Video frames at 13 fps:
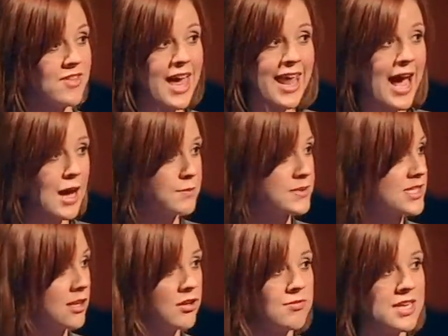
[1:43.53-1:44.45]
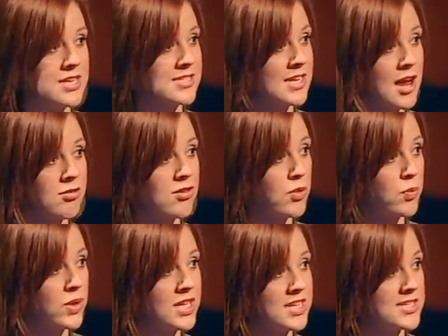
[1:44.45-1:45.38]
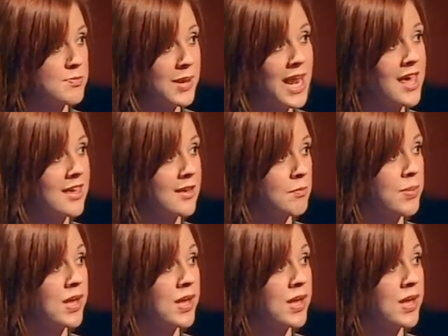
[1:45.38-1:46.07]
that absolutely is an area that we need to play in,